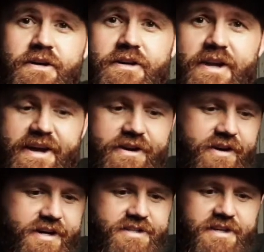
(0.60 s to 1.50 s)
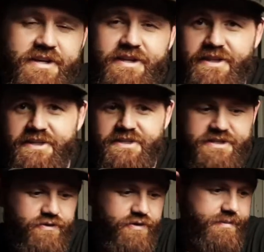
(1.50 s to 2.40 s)
G'day guys, let's
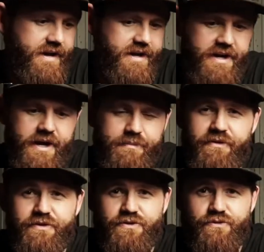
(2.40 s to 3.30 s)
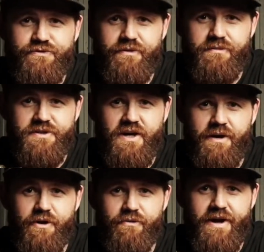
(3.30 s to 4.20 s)
talk about a couple of the tools from the
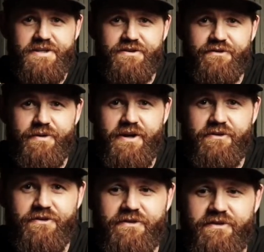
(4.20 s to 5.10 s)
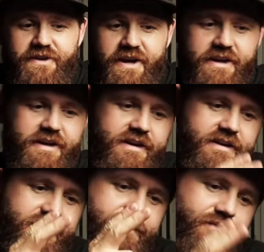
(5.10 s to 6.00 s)
Metabo range that I've been using today.
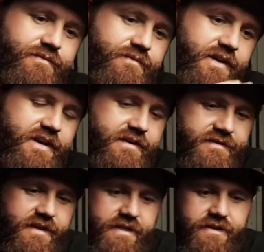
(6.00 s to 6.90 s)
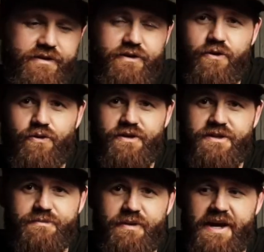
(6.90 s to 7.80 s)
It is the
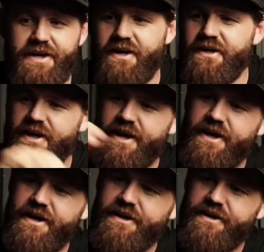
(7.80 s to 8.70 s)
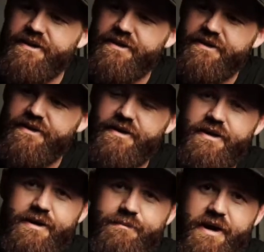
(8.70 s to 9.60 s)
cordless planer and the
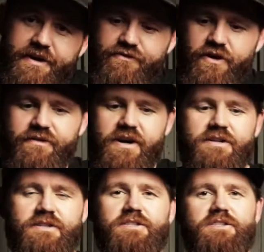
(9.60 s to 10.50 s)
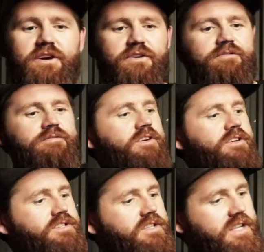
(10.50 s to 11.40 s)
impact driver. So
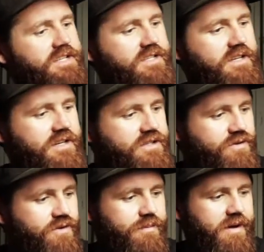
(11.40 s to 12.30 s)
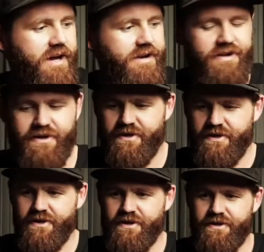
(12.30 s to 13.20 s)
first let's talk about
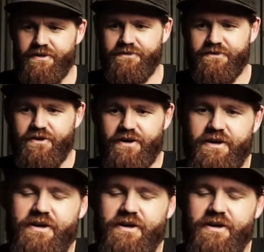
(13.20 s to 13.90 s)
this guy.